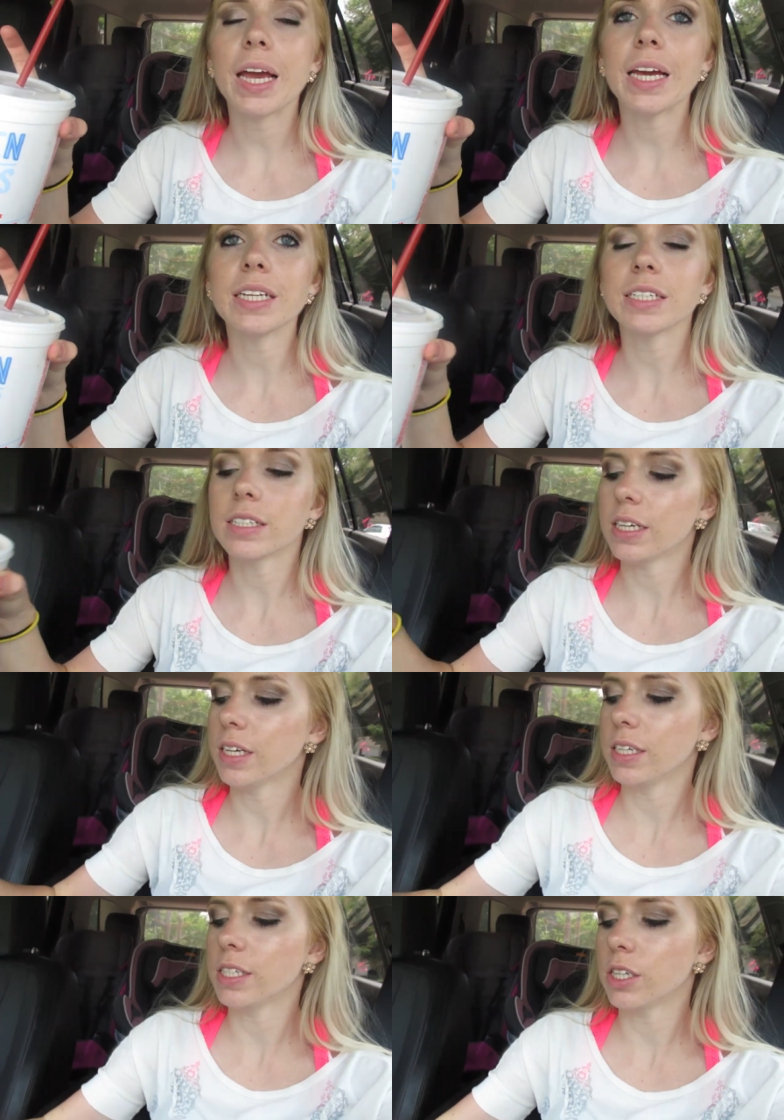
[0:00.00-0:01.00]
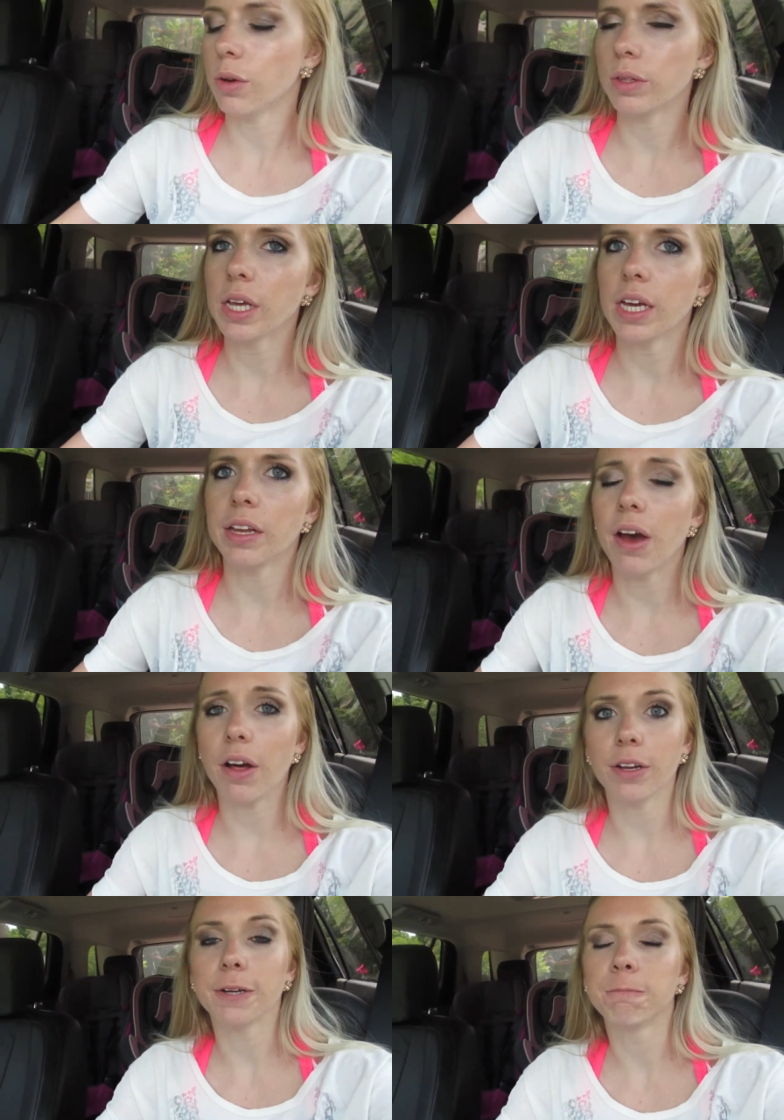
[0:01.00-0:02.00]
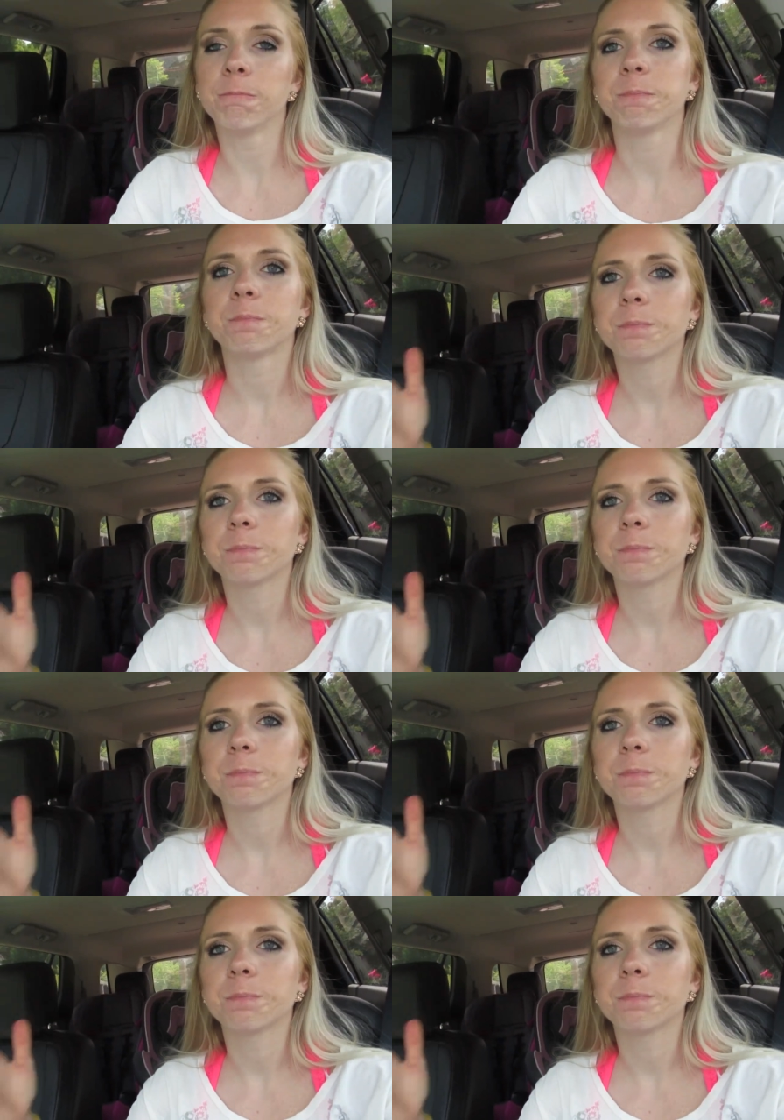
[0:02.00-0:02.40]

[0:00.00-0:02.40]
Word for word: it is only a dollar. So